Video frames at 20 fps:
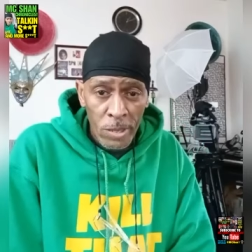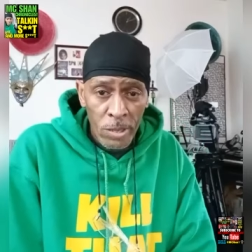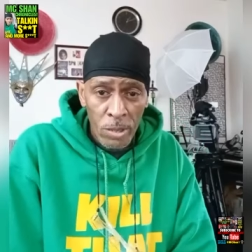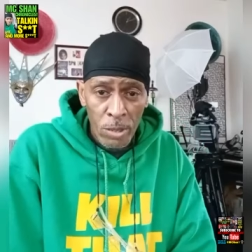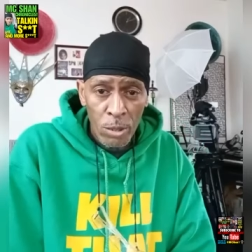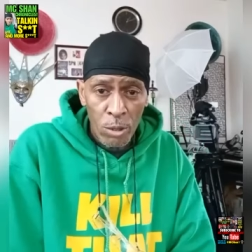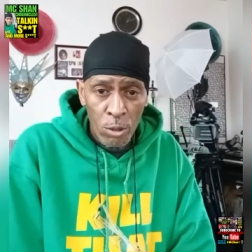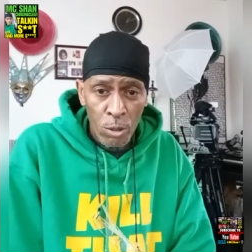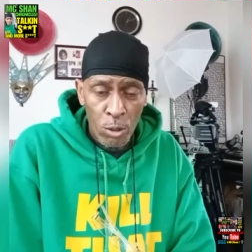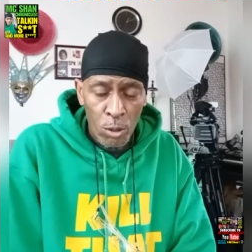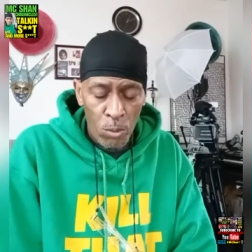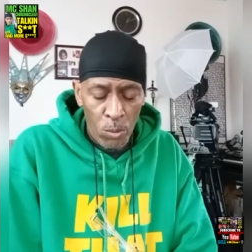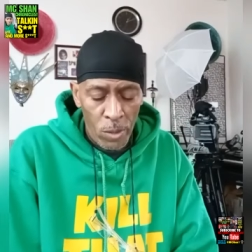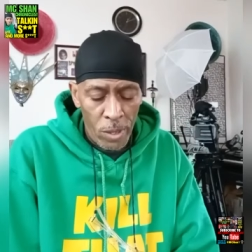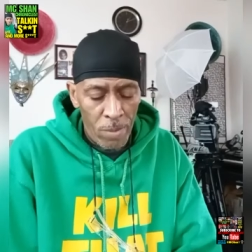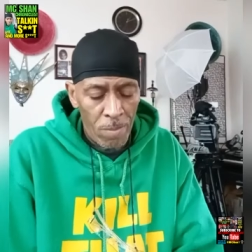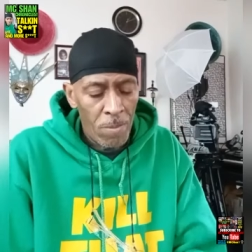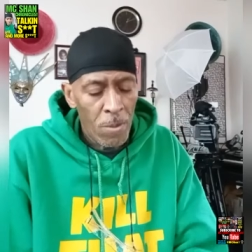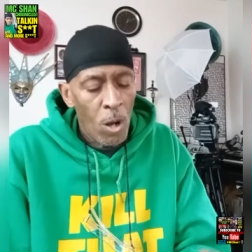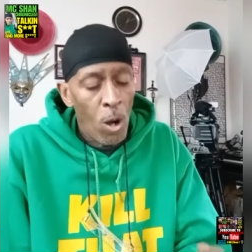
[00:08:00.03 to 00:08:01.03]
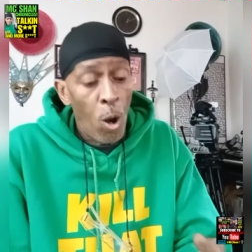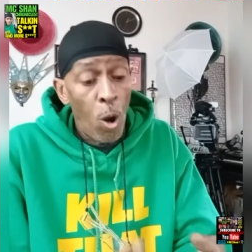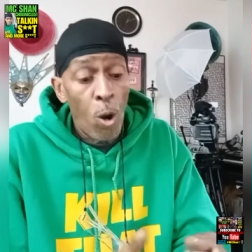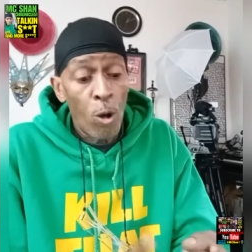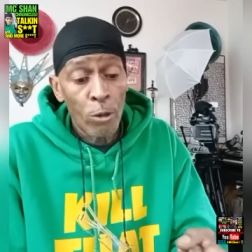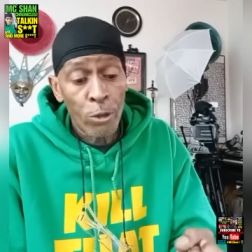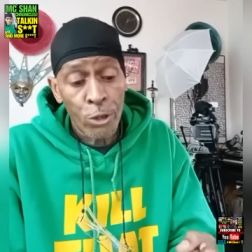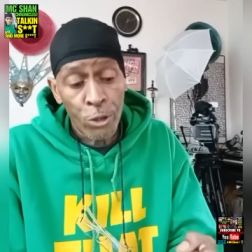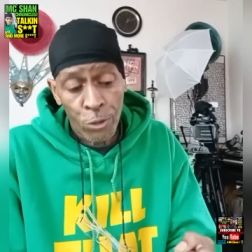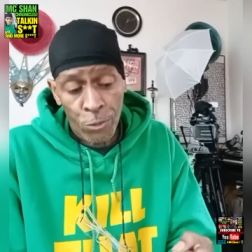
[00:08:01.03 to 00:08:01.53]
listening to it?
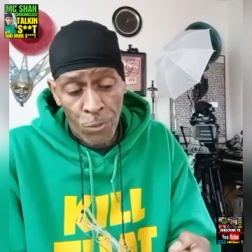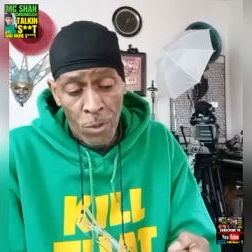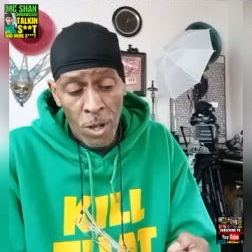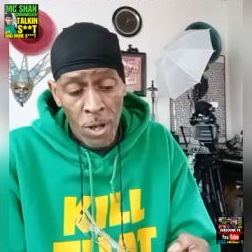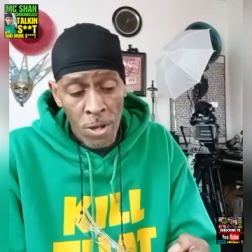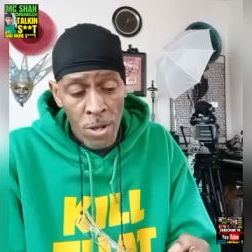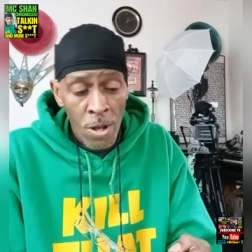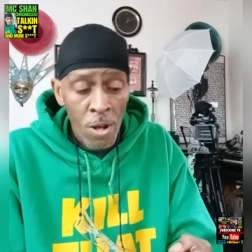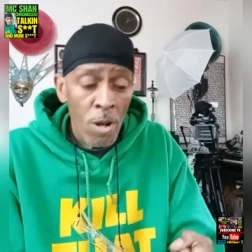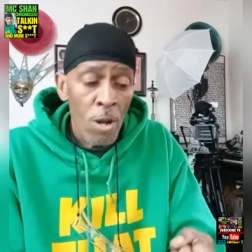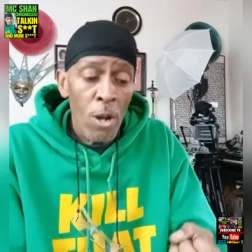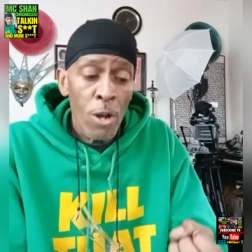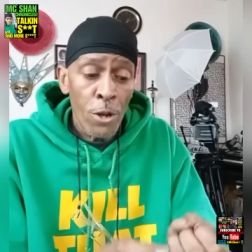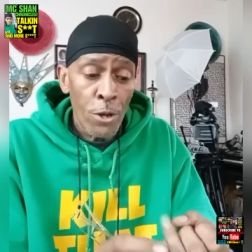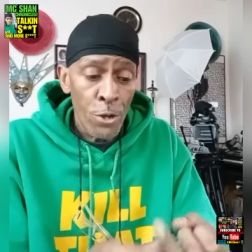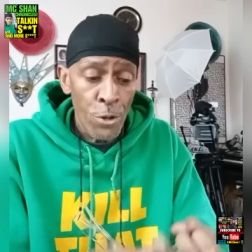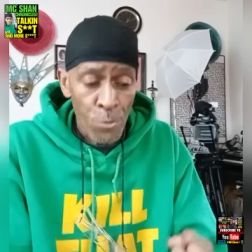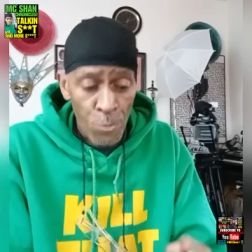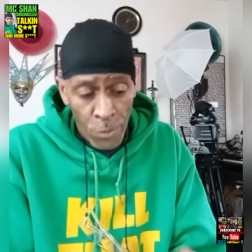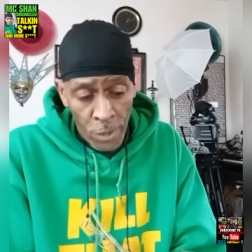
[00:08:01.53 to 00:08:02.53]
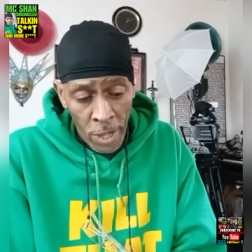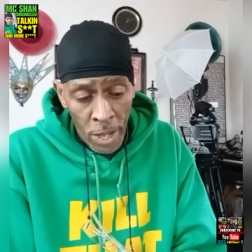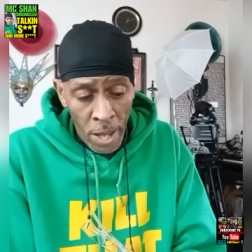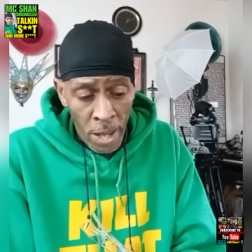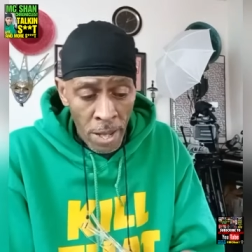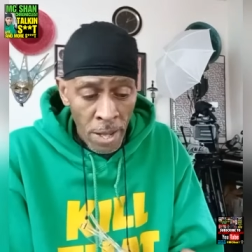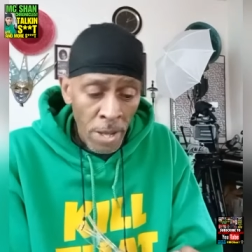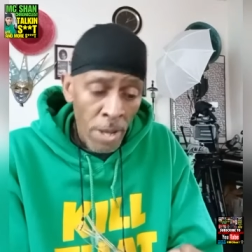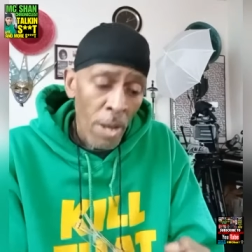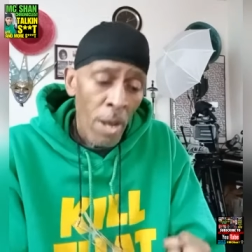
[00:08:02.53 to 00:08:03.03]
Australia,
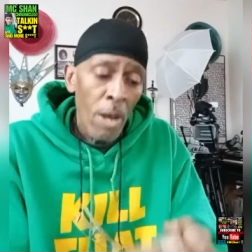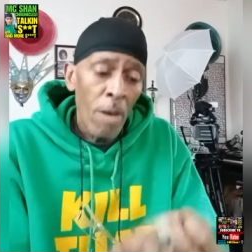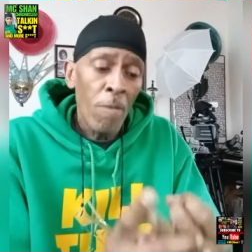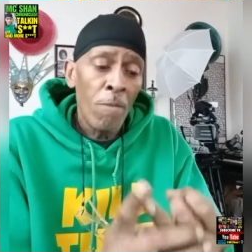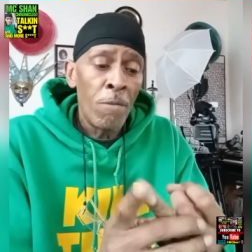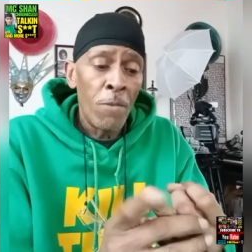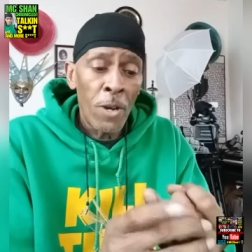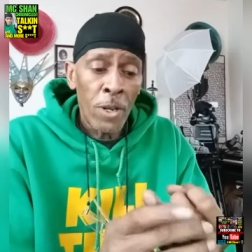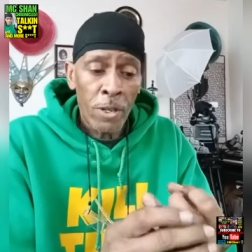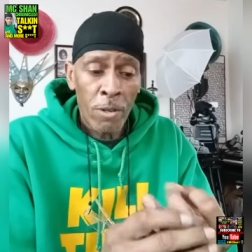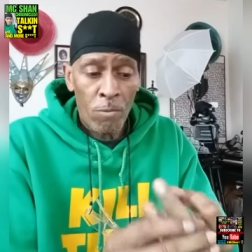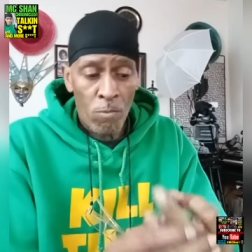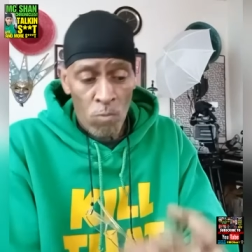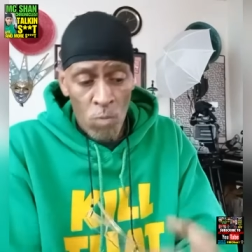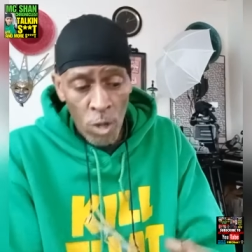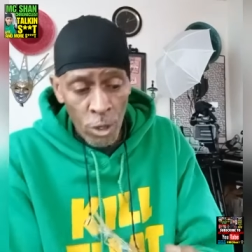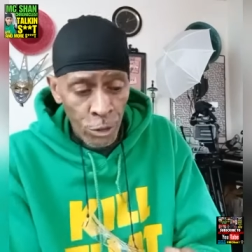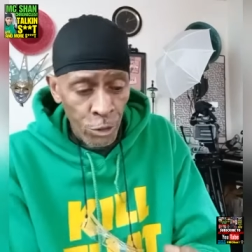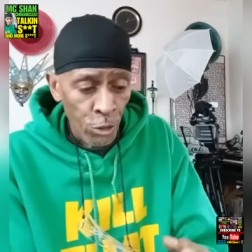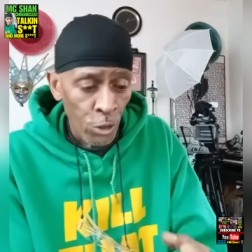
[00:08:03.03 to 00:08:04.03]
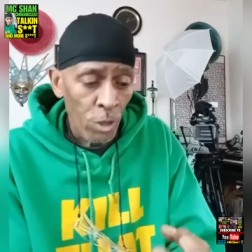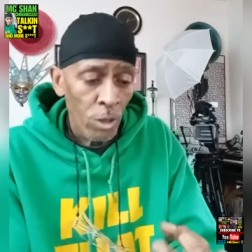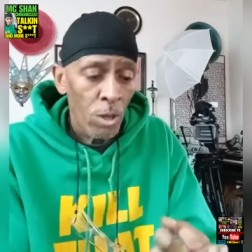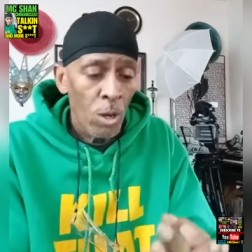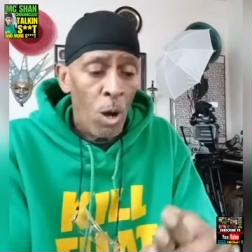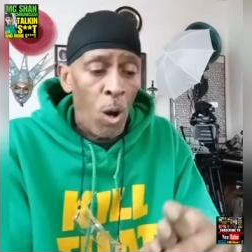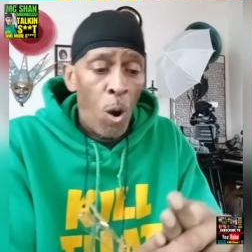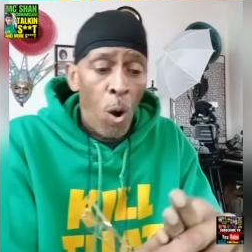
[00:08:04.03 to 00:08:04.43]
U.K., fucking Russia,